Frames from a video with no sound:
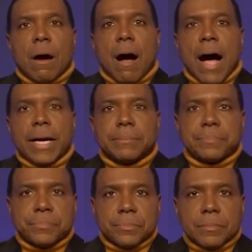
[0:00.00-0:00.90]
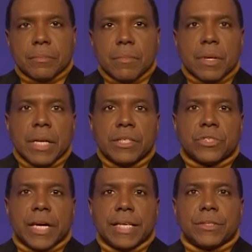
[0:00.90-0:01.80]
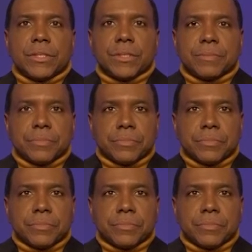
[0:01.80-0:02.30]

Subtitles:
All right. He says,